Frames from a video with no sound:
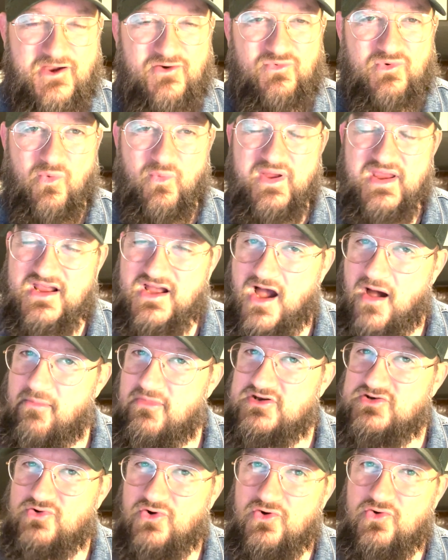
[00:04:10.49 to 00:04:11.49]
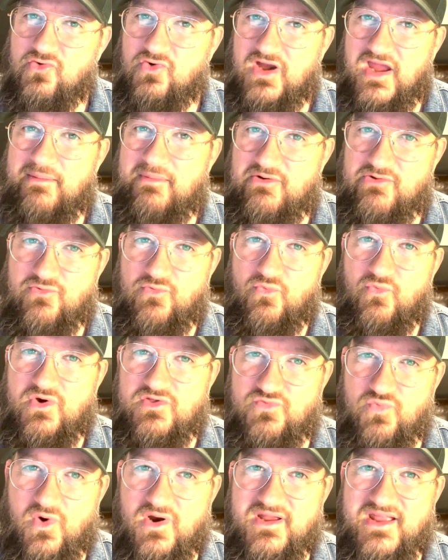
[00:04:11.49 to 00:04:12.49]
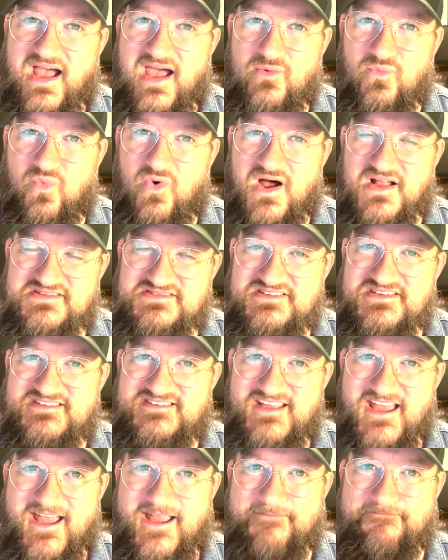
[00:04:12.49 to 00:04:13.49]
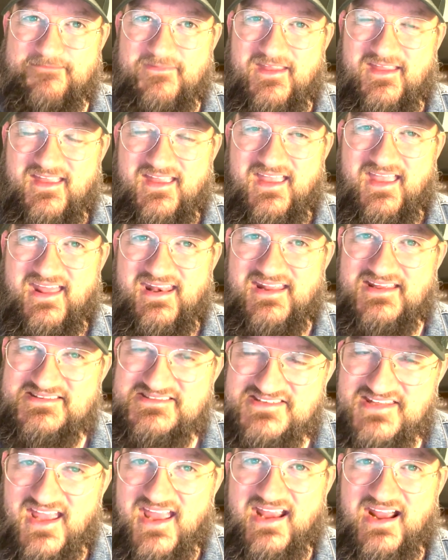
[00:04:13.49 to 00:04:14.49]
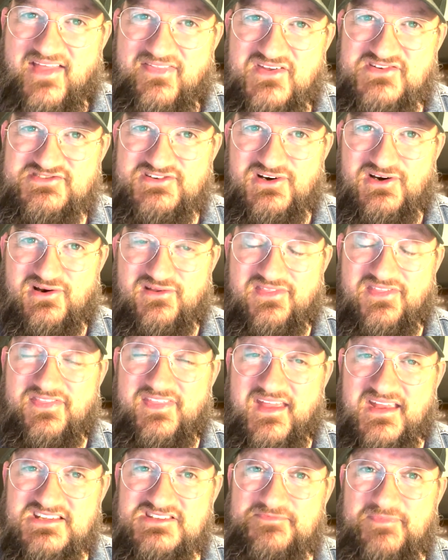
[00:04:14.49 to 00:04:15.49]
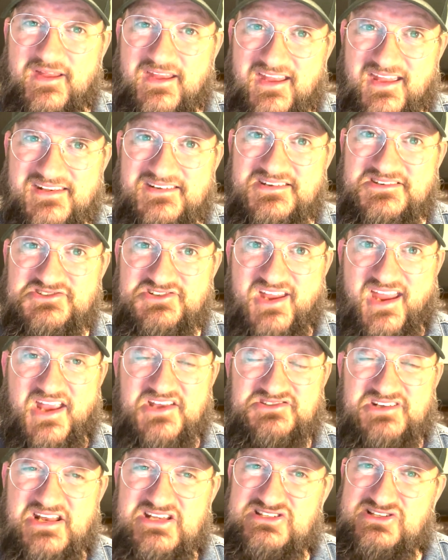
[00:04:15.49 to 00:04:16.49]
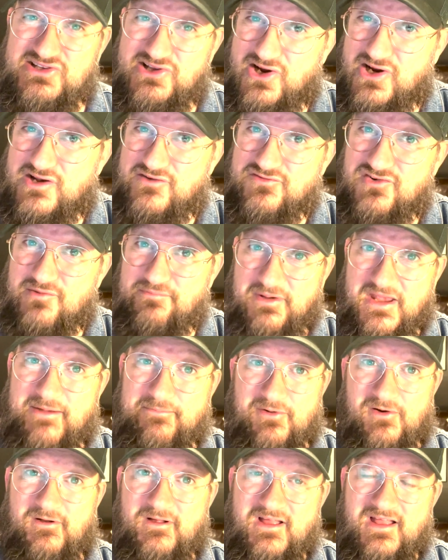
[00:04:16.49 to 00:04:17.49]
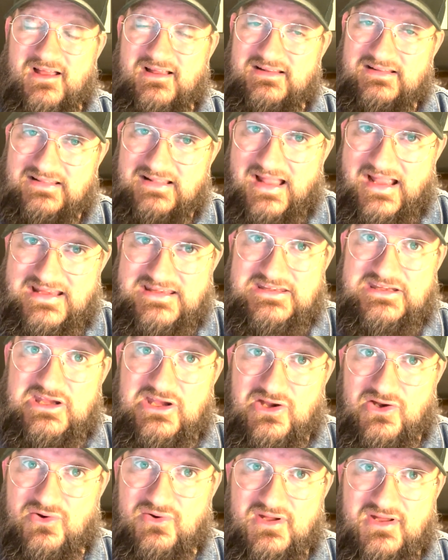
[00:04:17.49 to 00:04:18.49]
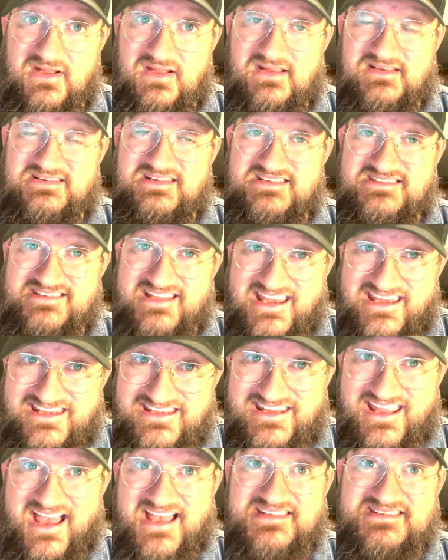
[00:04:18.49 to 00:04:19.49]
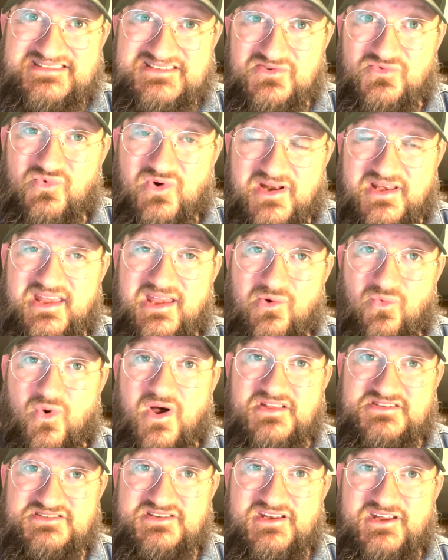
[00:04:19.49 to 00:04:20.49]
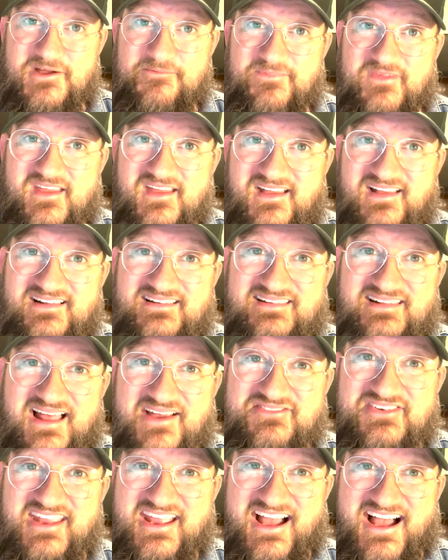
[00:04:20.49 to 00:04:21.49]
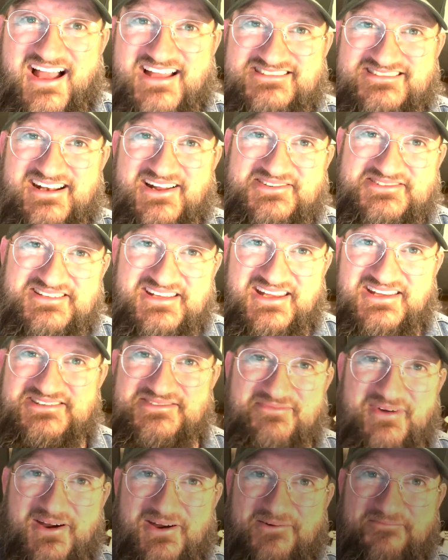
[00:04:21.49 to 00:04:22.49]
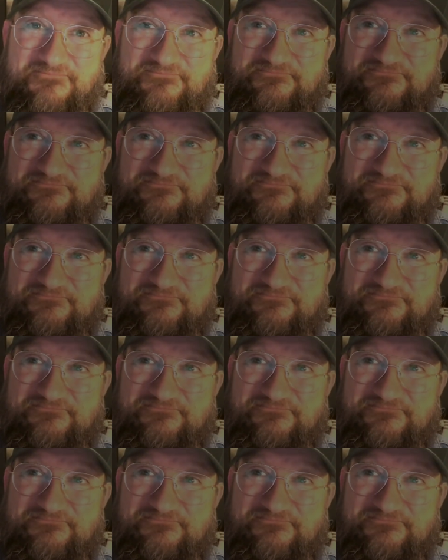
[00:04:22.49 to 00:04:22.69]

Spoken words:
When we come into agreement with what God wants to say and is saying on this earth, things begin to change. And he's looking for people like you to say yes to what he wants to do. Love you guys, and I'll see you tomorrow.